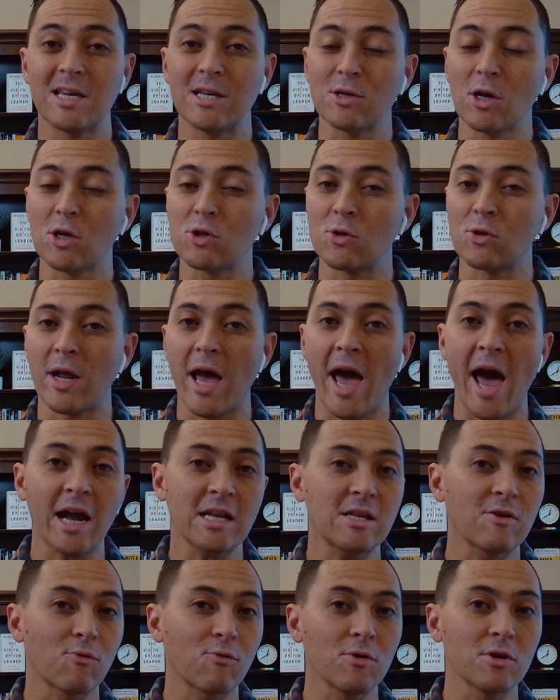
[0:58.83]
He's also an
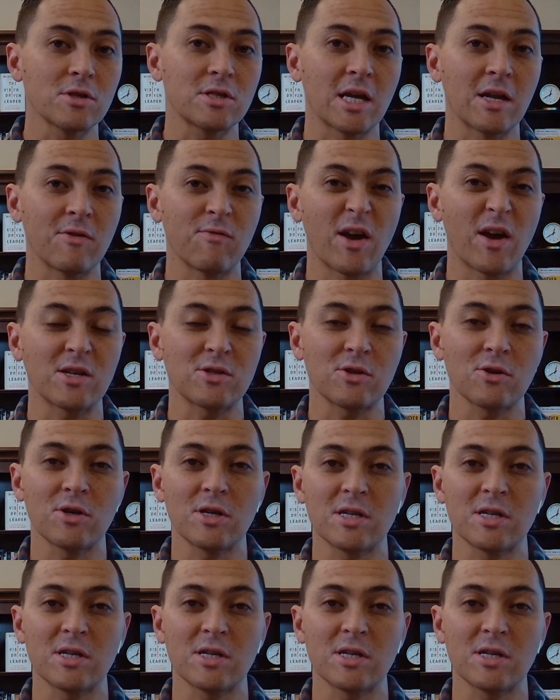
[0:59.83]
active real estate investor.